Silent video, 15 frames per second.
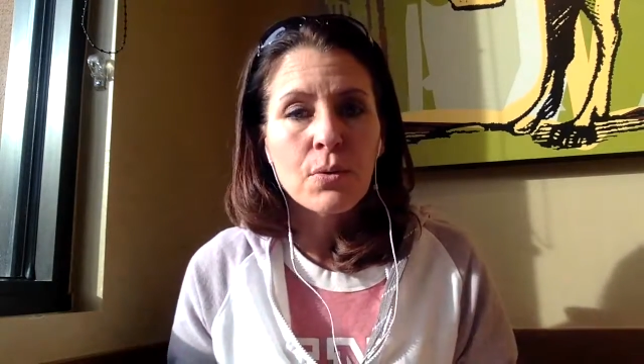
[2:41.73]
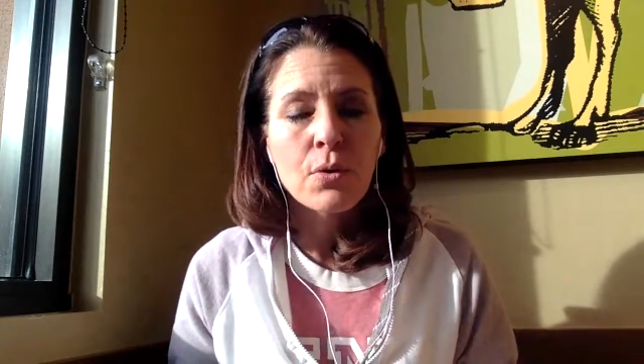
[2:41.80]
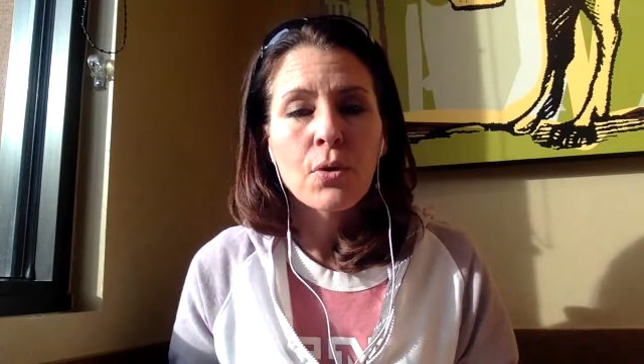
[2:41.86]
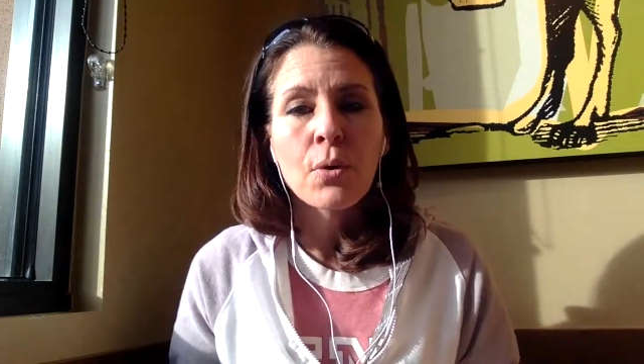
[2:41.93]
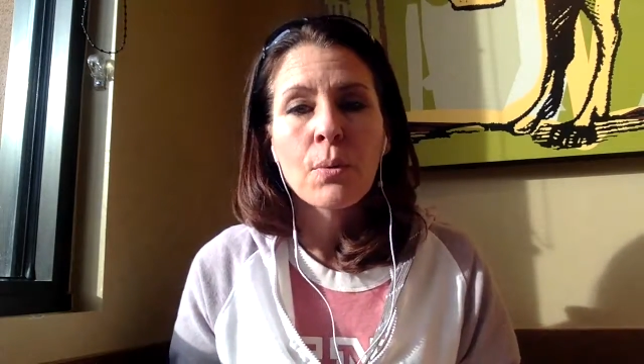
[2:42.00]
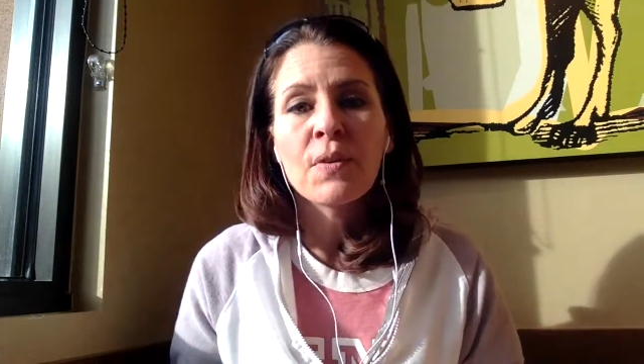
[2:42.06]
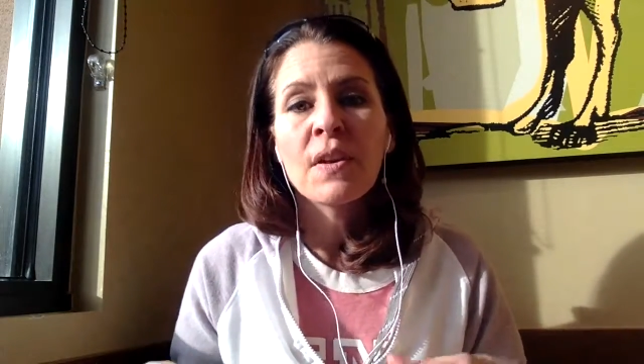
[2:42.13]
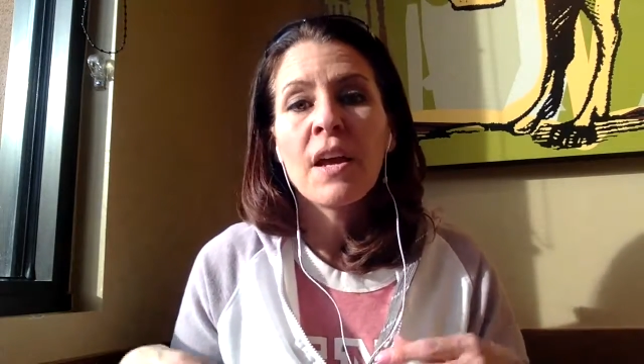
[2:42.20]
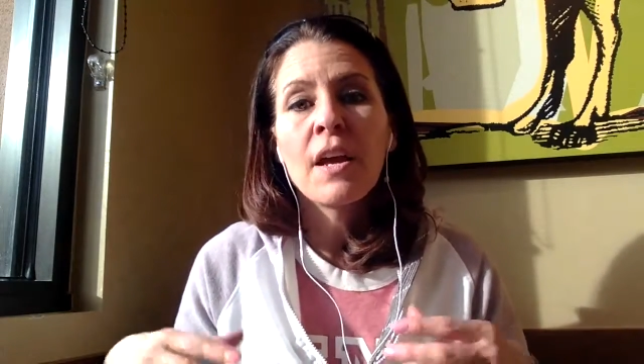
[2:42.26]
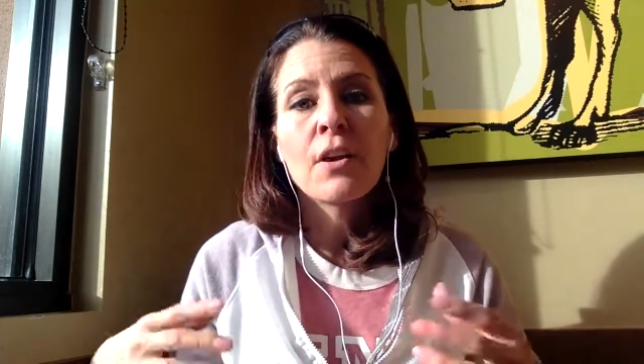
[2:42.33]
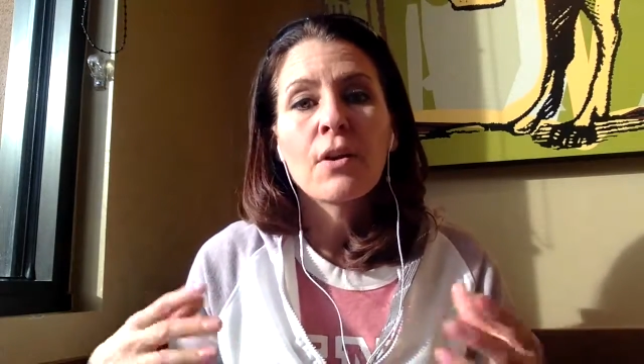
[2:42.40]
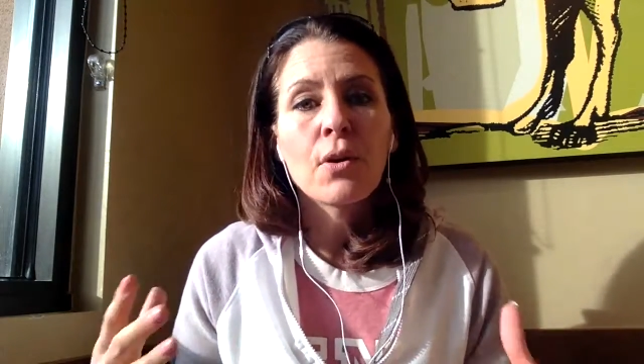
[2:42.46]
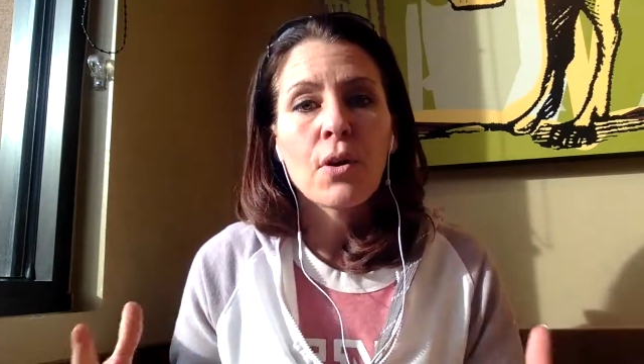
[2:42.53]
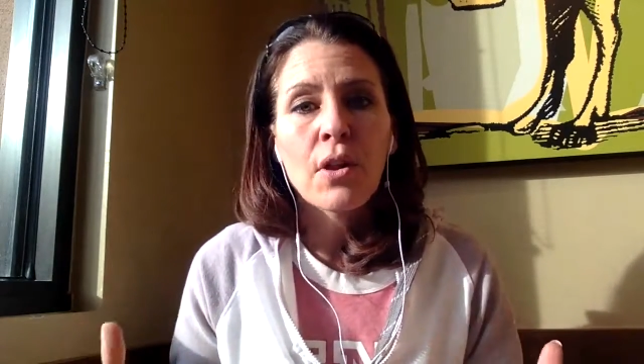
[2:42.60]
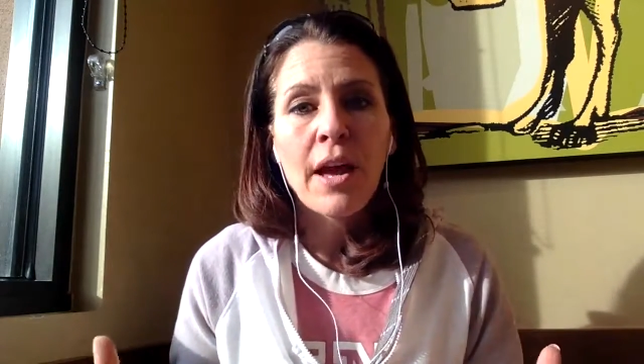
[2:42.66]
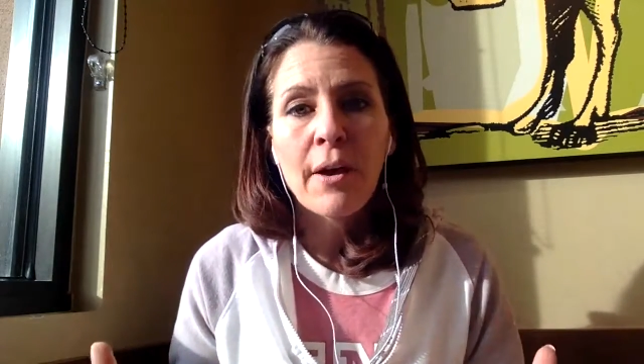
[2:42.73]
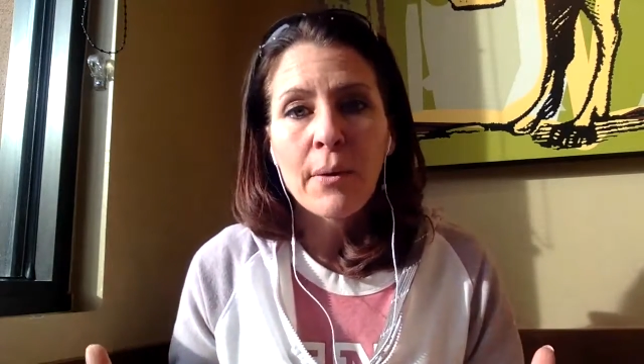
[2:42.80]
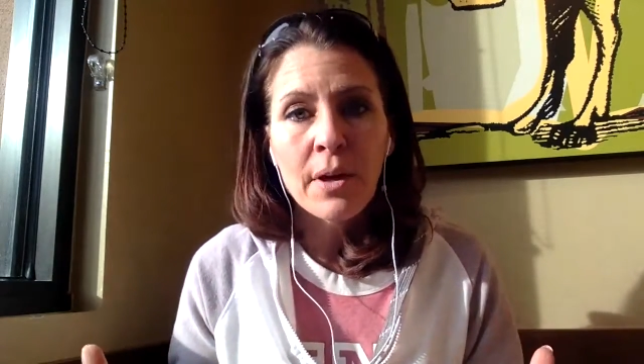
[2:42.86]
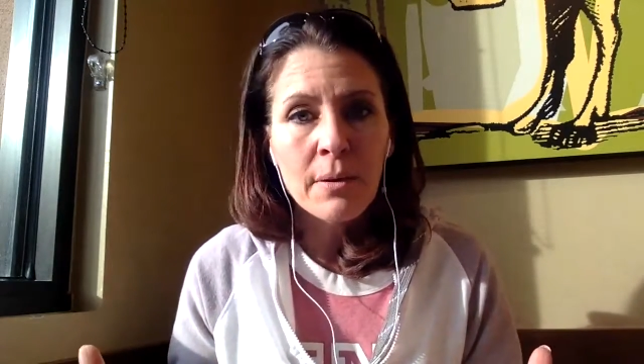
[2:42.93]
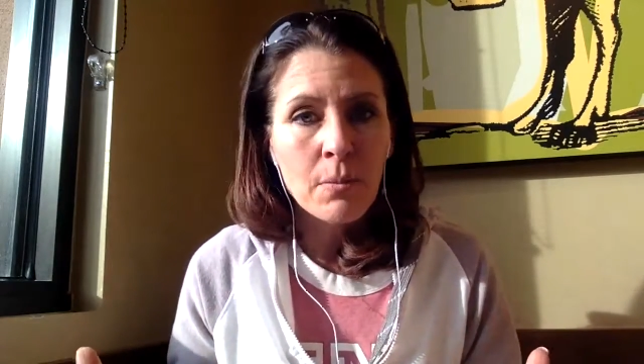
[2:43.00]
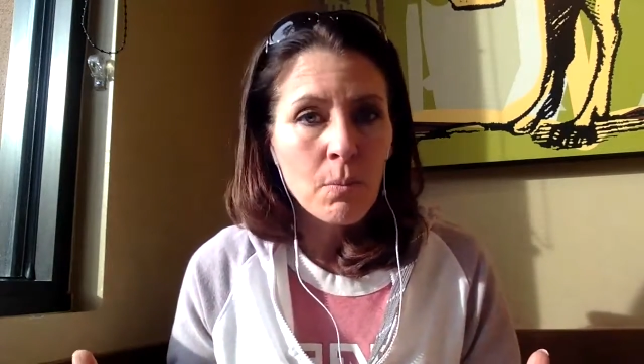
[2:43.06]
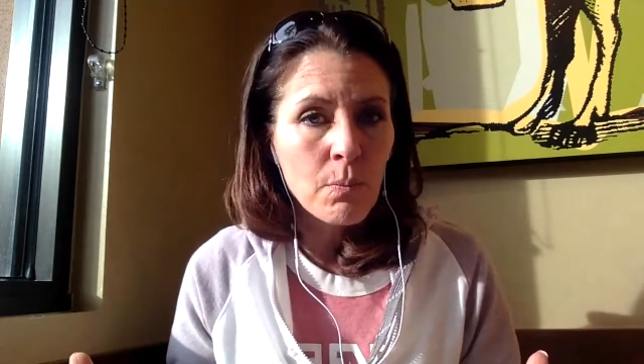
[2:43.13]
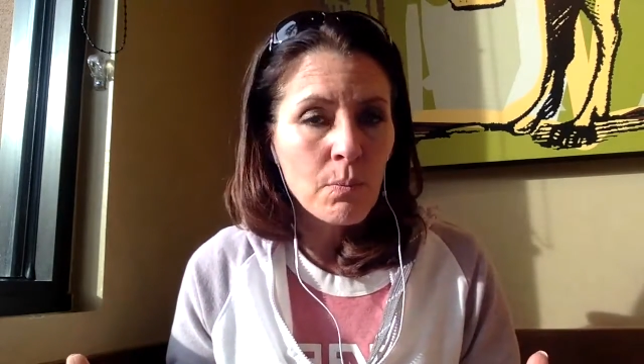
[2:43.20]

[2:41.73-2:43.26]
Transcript: groups you're allowing